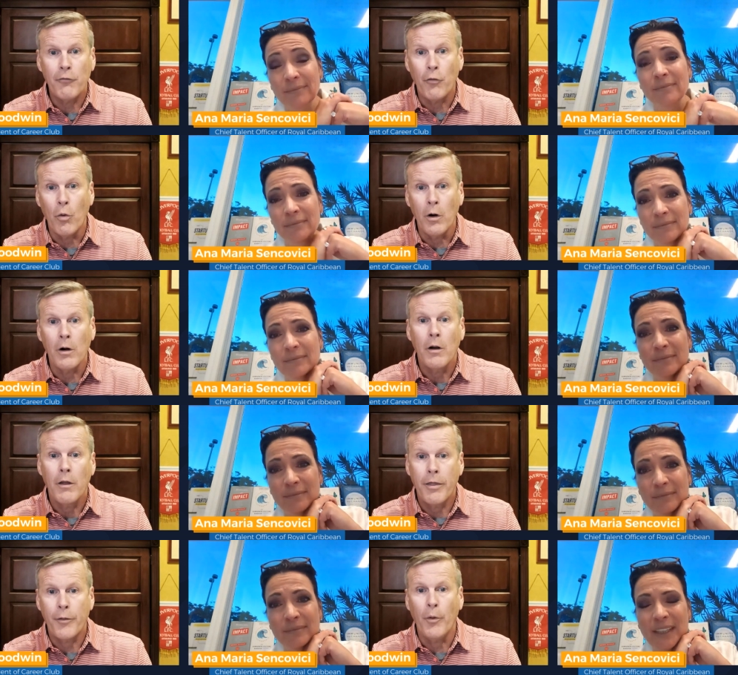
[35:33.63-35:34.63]
Speaker 1: for
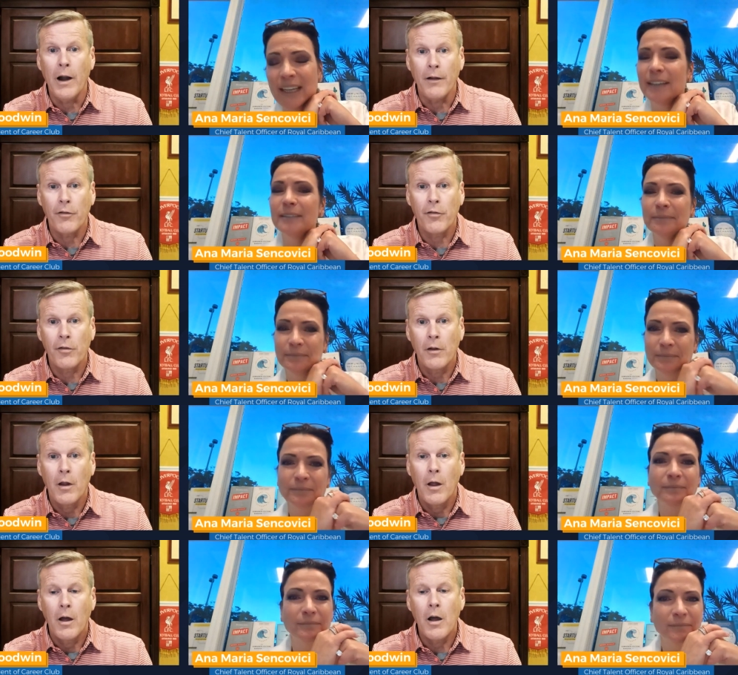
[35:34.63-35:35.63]
threats.
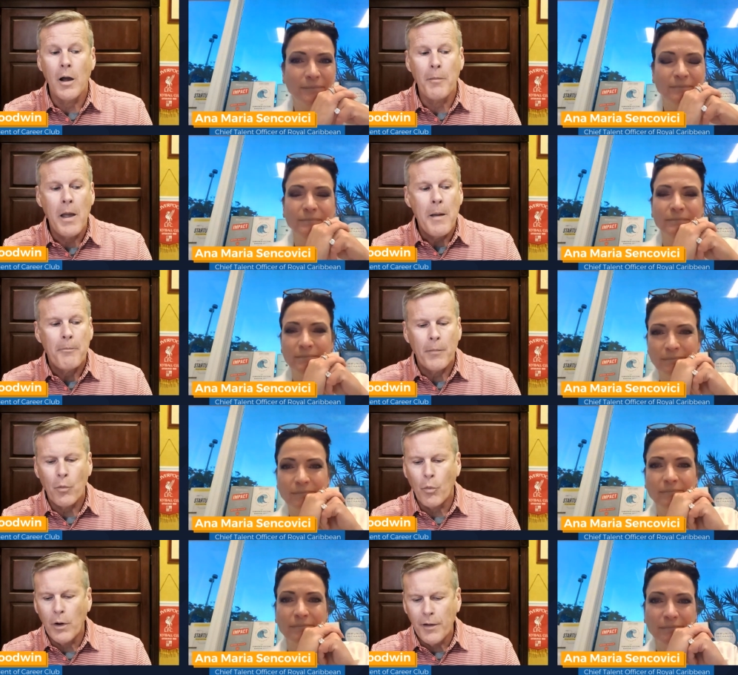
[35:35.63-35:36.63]
Um,
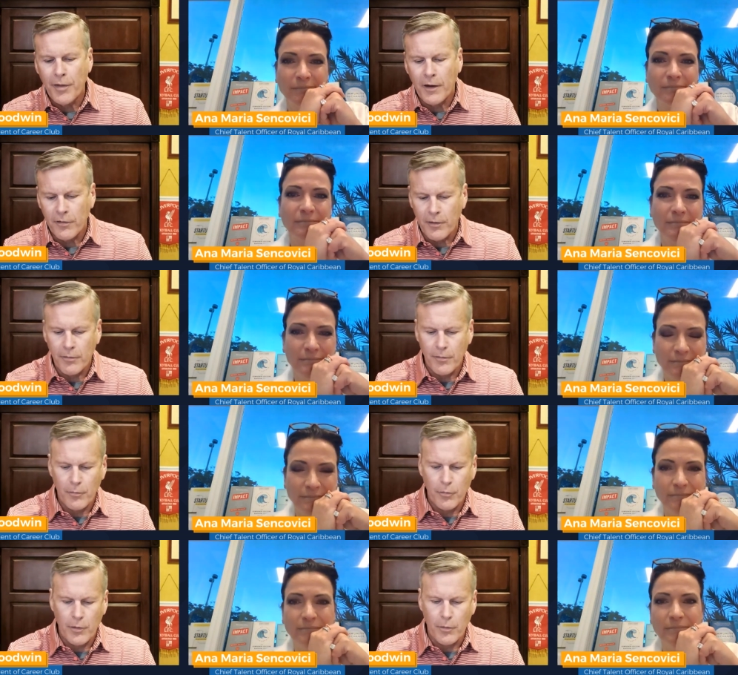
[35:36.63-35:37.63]
one of the things
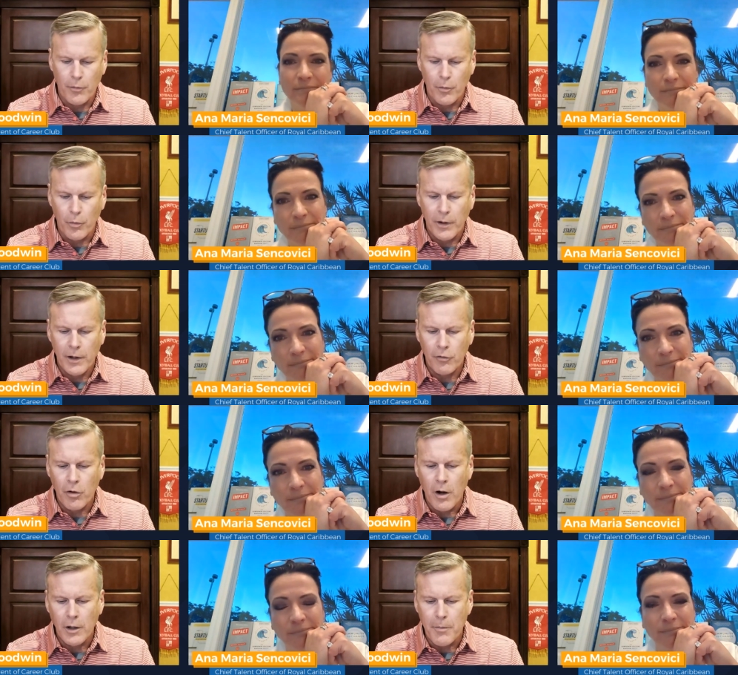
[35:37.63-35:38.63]
that, that we had
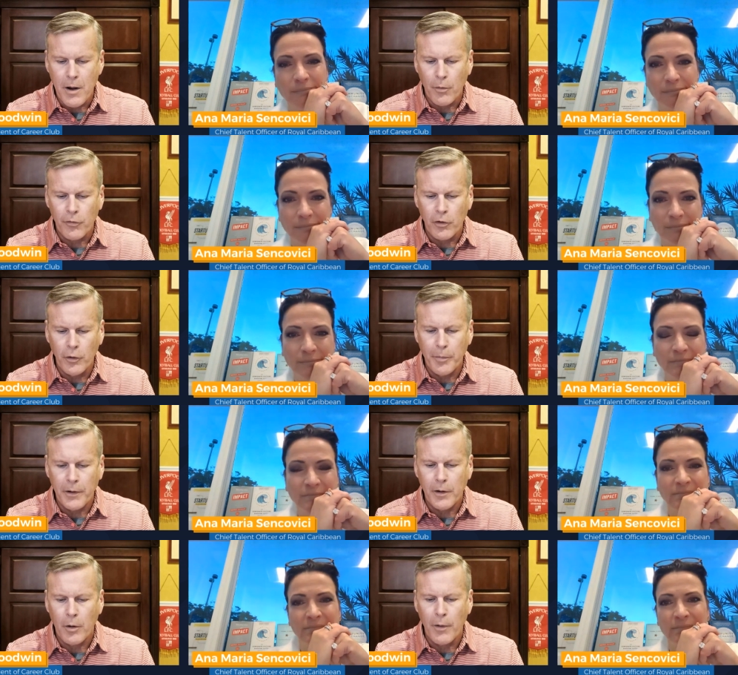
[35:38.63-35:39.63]
talked about was a little
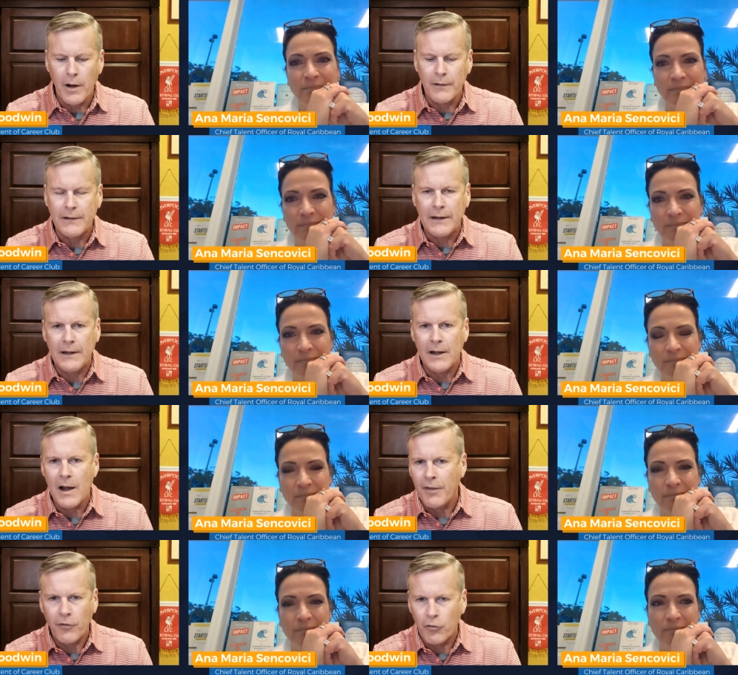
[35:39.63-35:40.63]
bit around
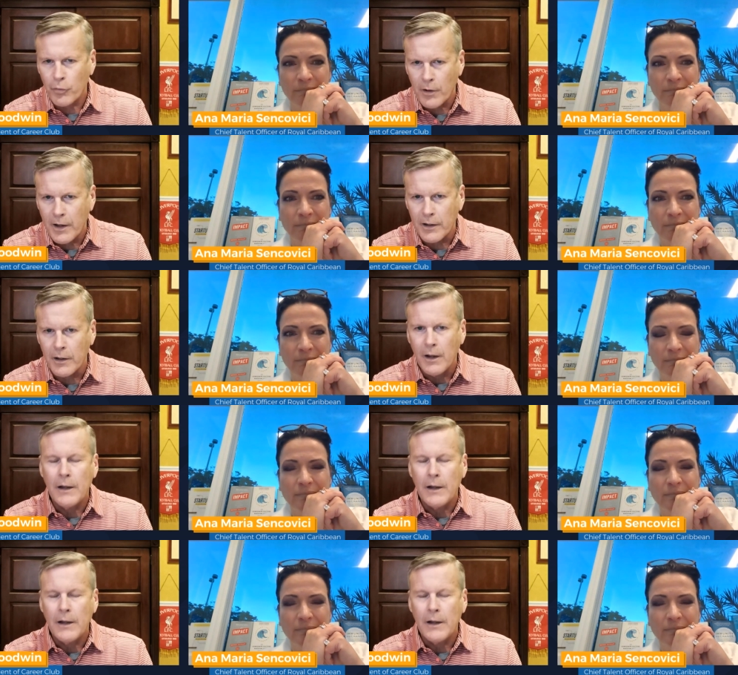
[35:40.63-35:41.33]
DEI. This is related